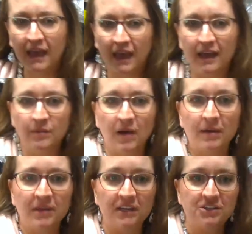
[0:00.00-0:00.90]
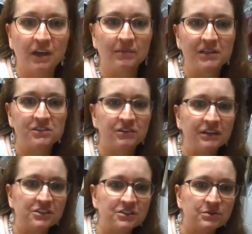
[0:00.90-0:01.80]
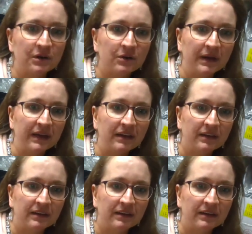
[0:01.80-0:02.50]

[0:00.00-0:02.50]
I'm going to check my screen just real quick.